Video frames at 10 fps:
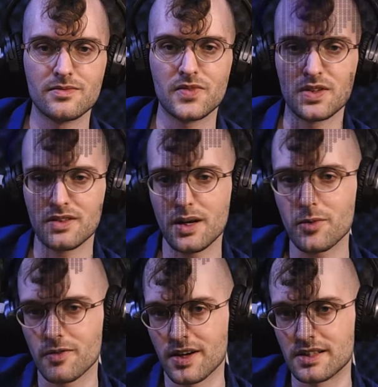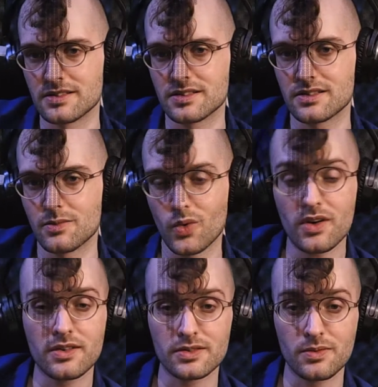for labor rights and
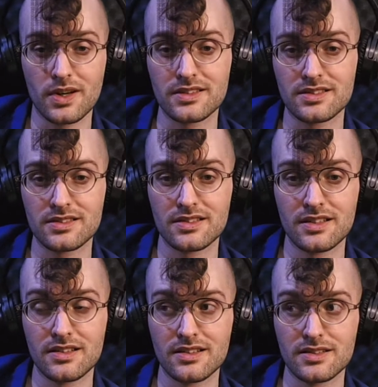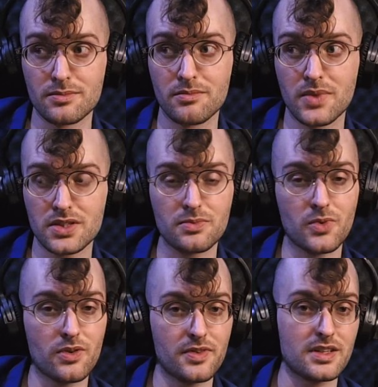workers' rights is a much
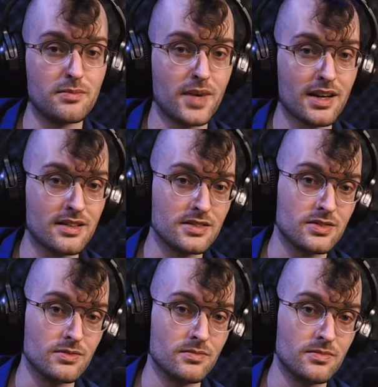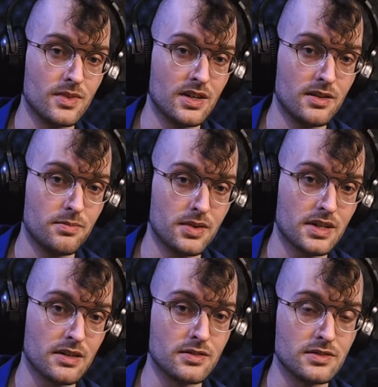more effective mechanism of
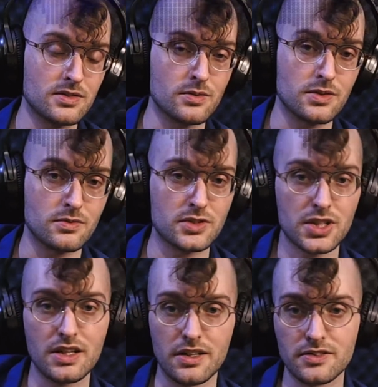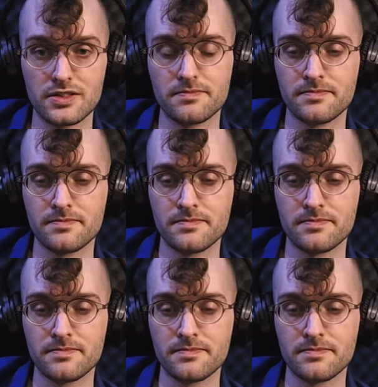political and social change.